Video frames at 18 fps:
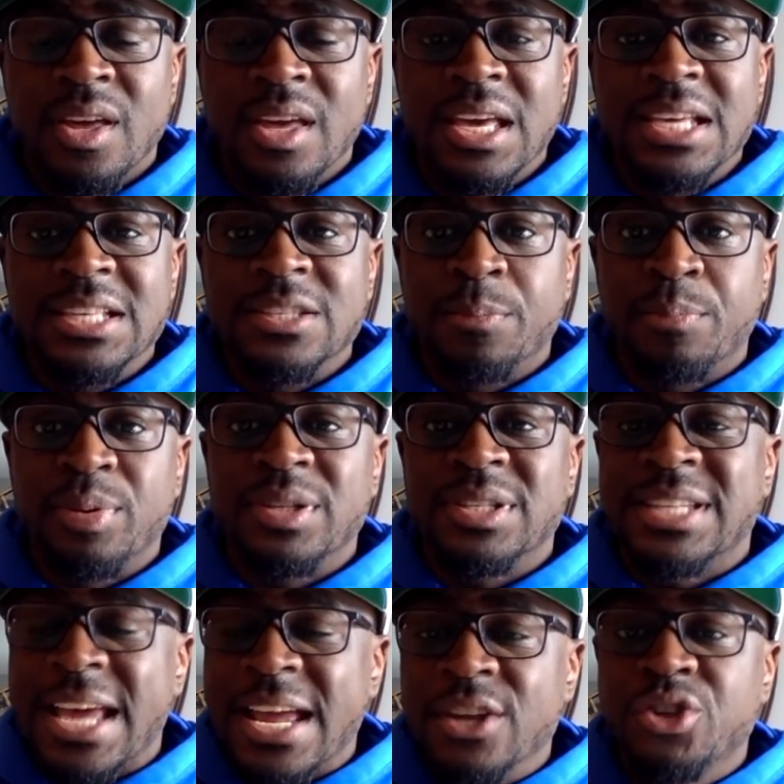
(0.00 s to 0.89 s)
is a
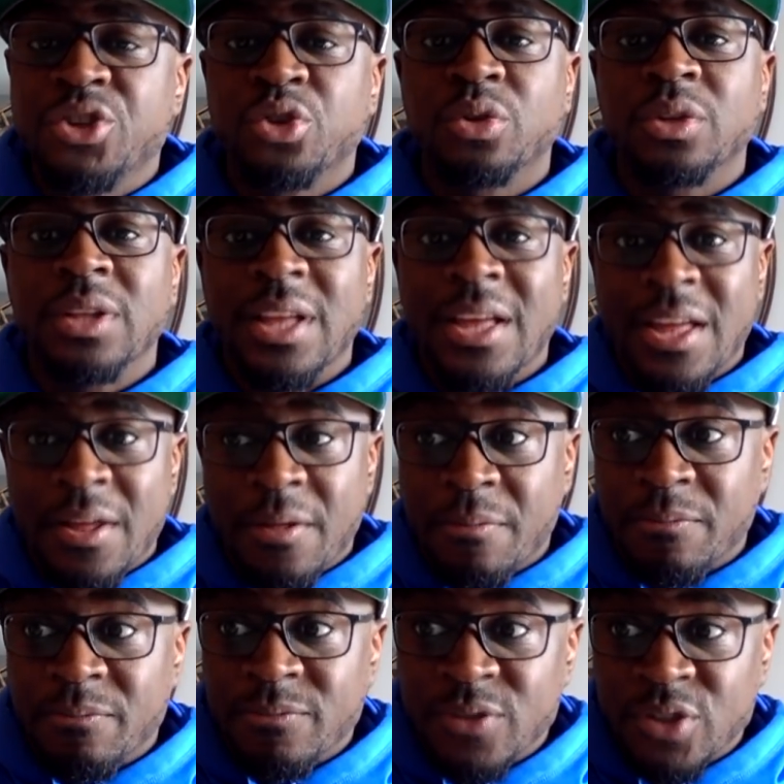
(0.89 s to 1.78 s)
potential
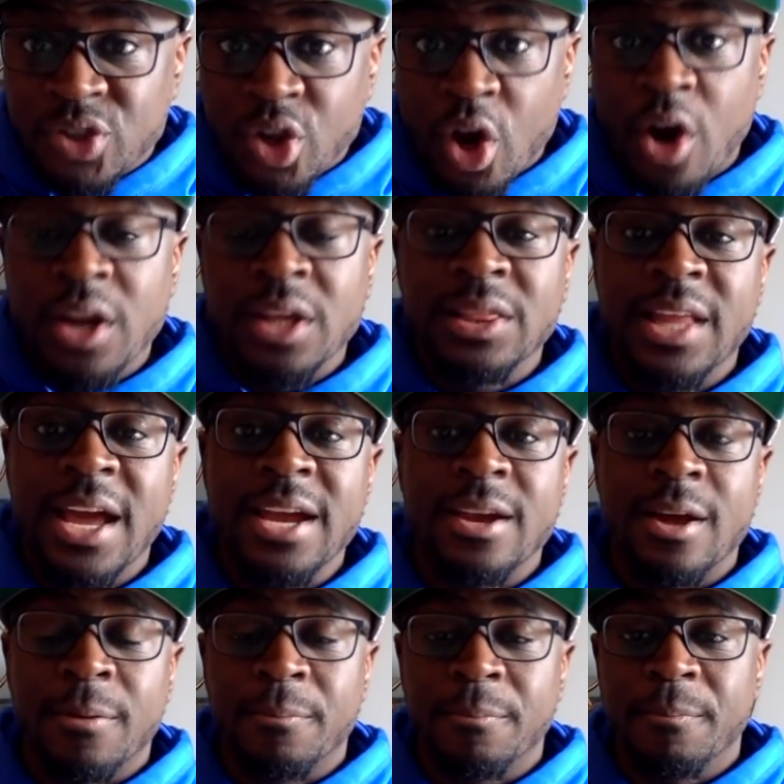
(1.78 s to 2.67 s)
starting
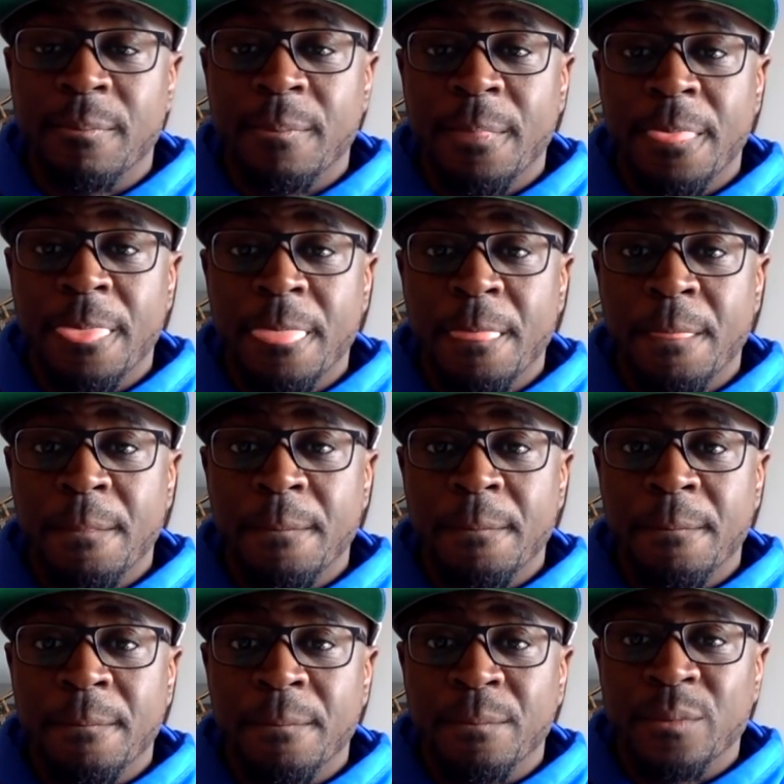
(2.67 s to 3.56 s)
lineup.
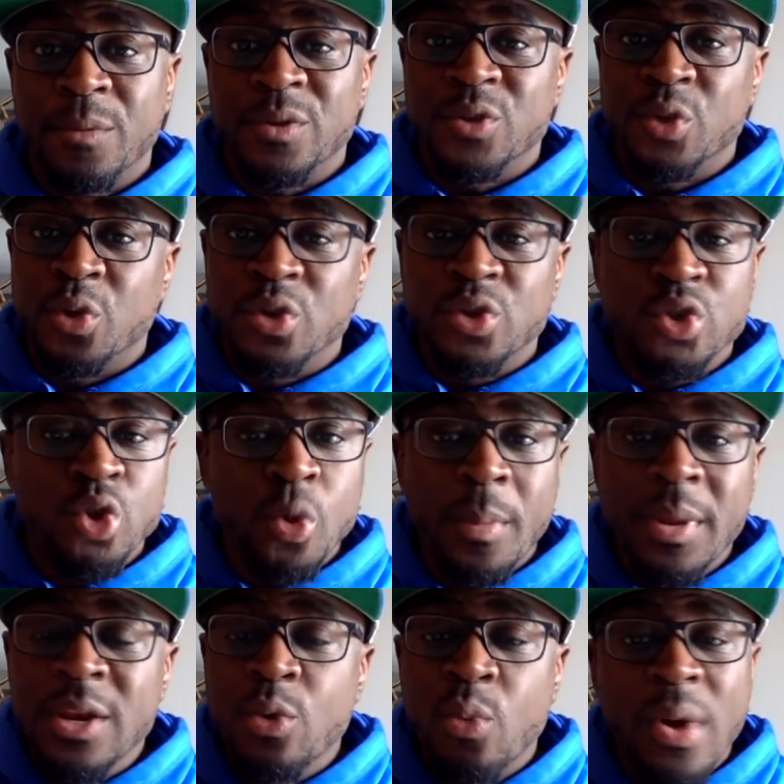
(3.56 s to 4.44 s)
So there's so
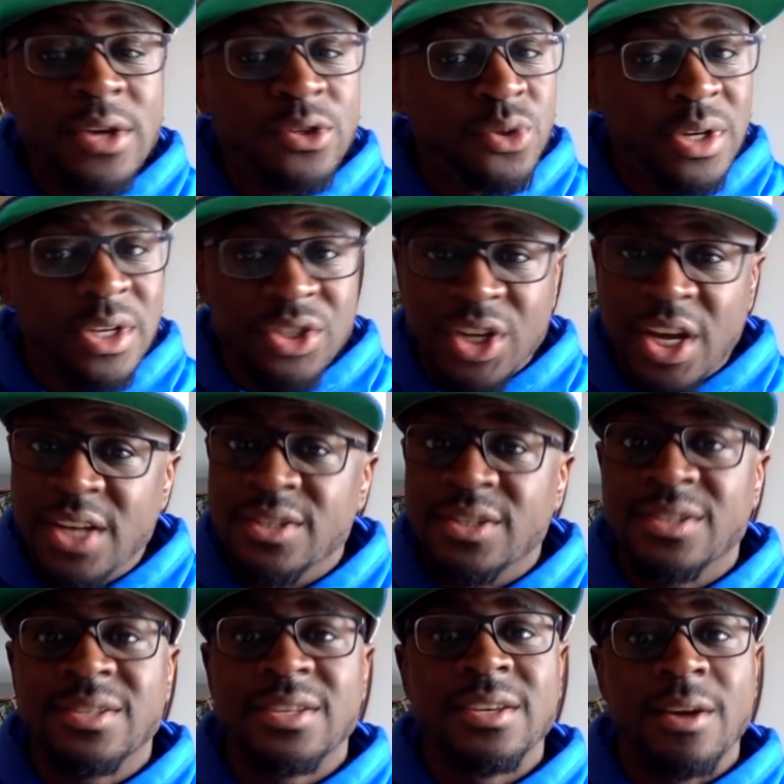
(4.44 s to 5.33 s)
many ways you can change
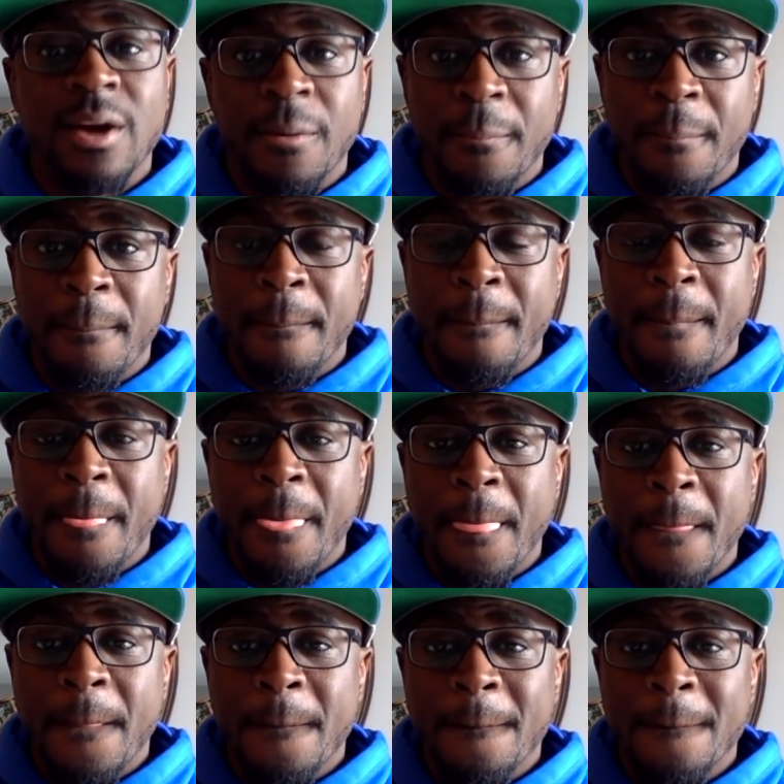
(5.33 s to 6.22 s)
this thing up.
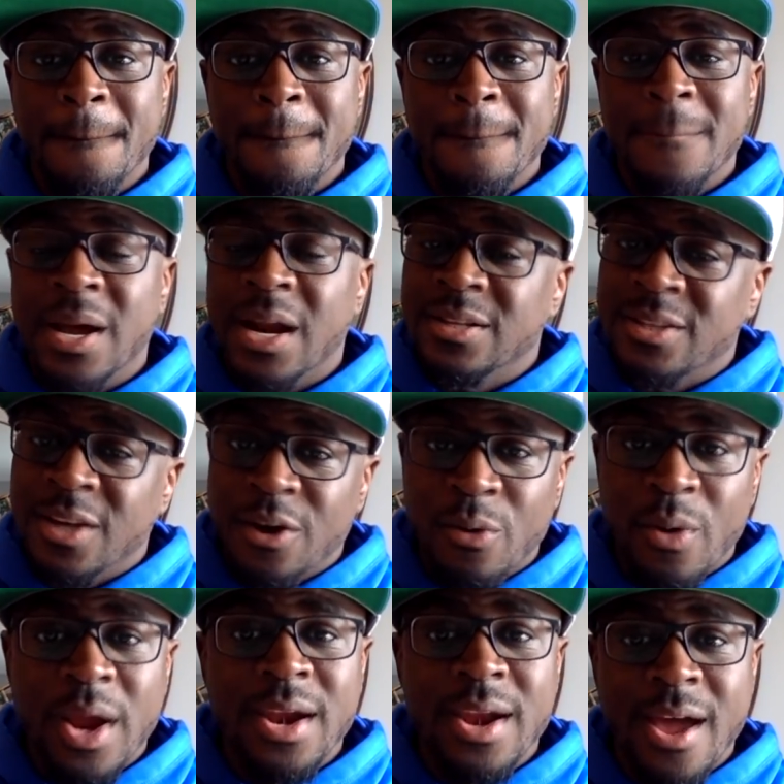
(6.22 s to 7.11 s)
But I'll tell you
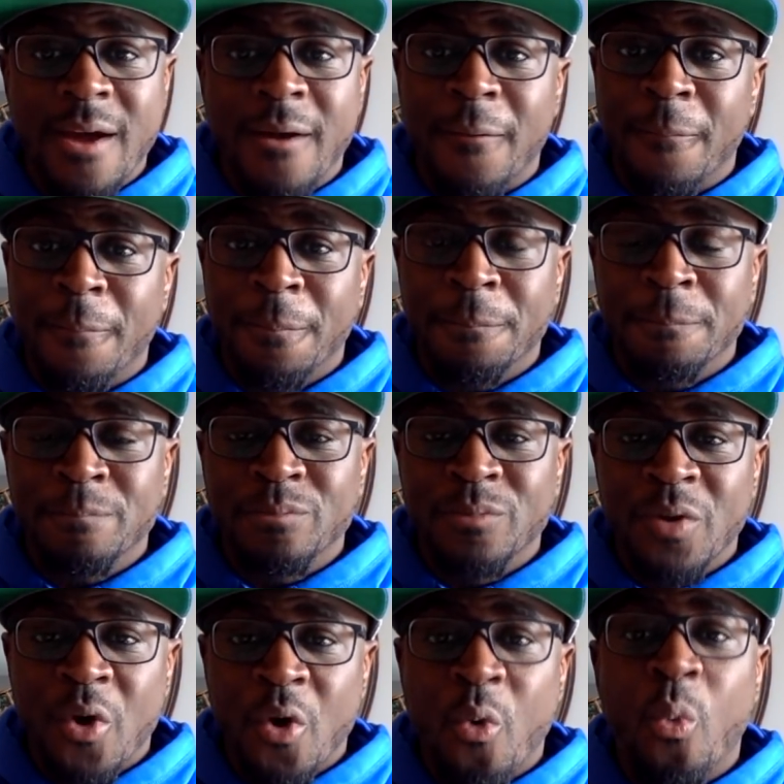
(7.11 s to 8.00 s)
right now,
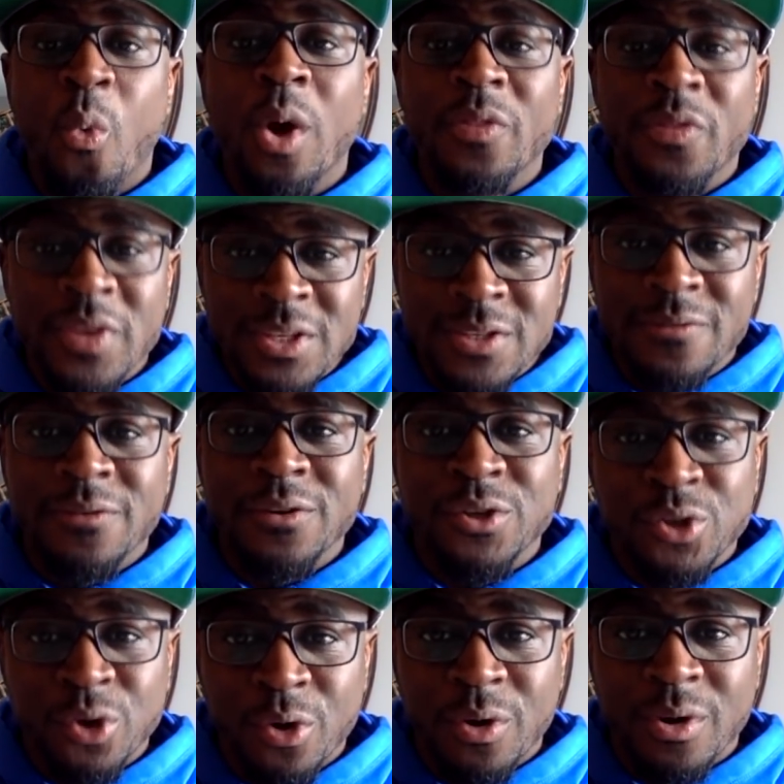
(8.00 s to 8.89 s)
one thing's for
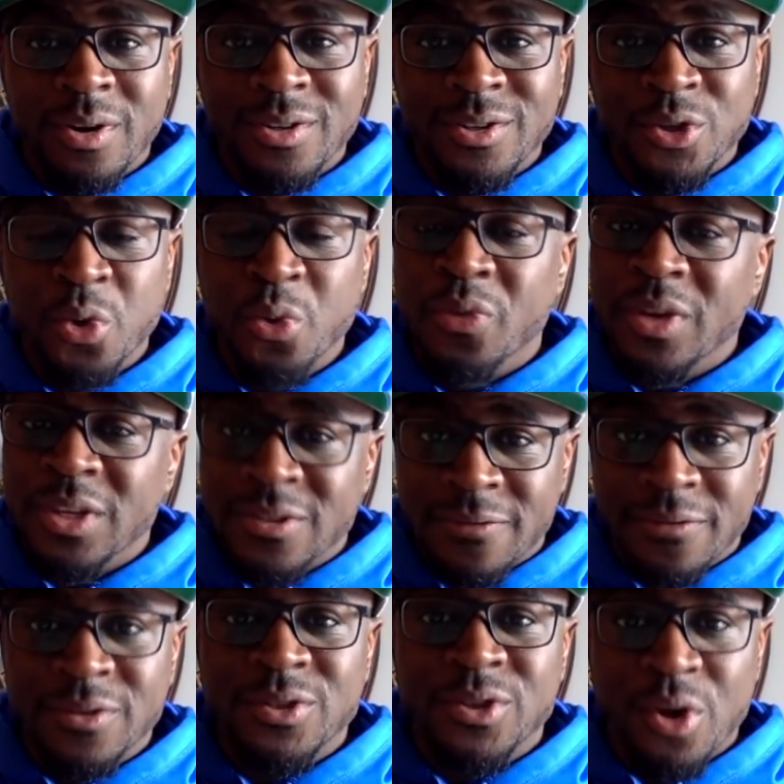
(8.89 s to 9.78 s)
sure, two things
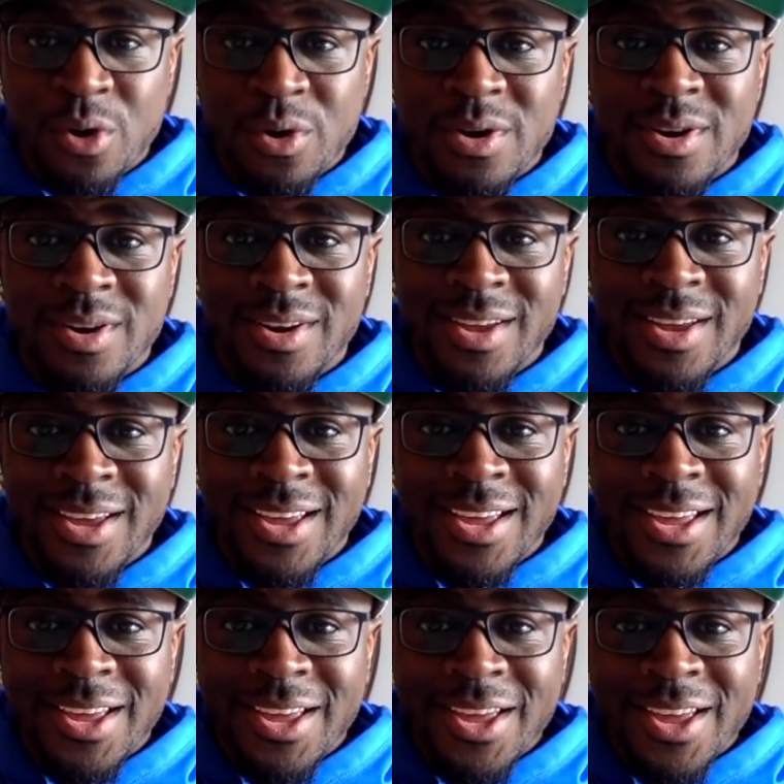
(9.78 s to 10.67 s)
for certain,
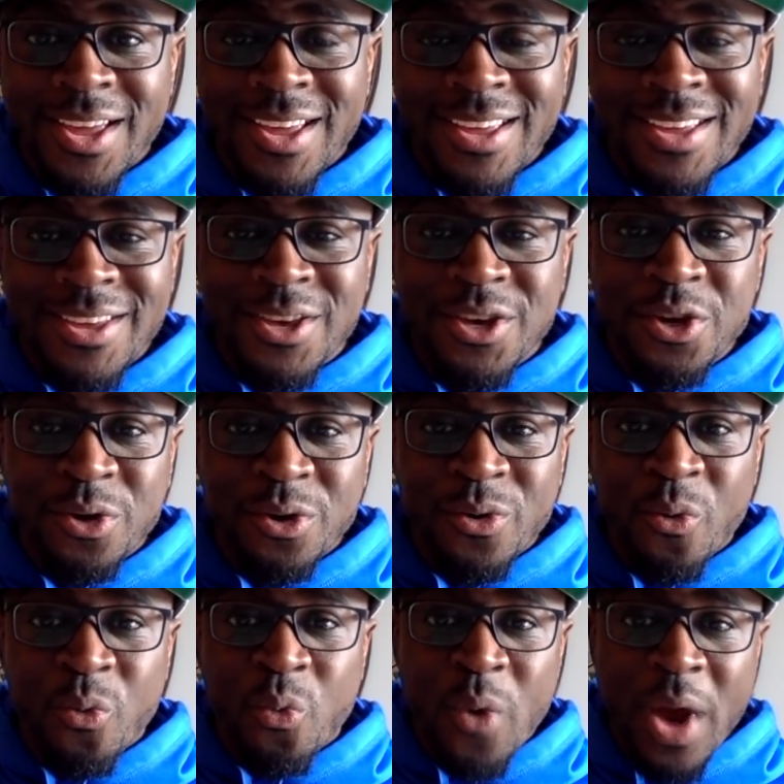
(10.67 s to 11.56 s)

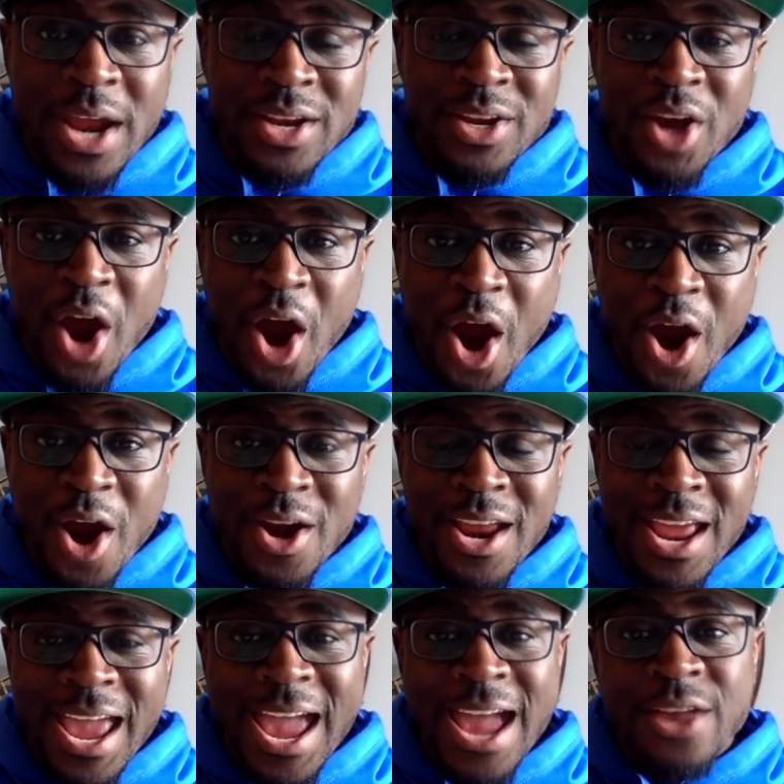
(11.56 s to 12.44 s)
your right
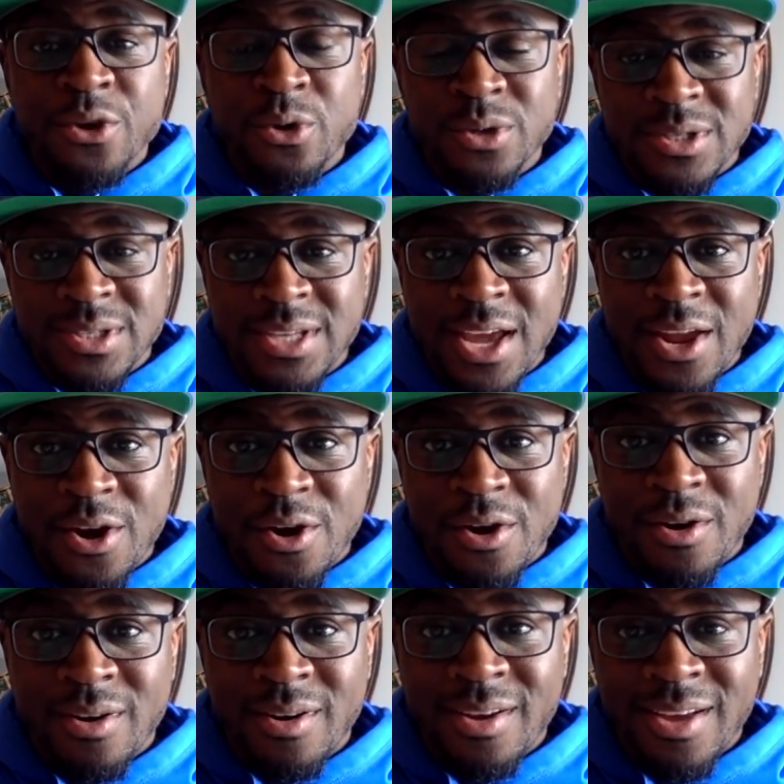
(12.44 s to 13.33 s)
guard and your
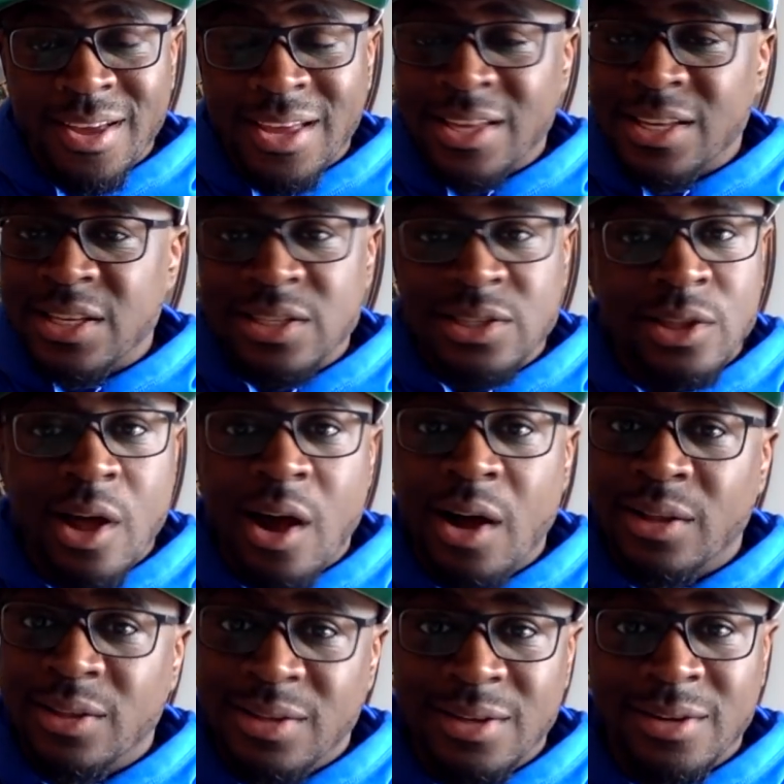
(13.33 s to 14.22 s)
center is
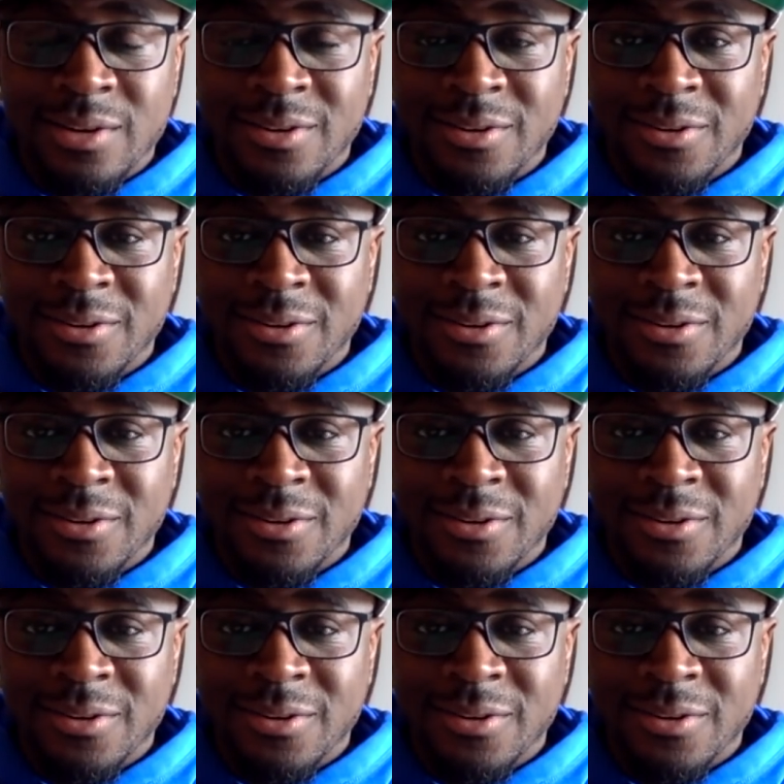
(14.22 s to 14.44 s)
locked in.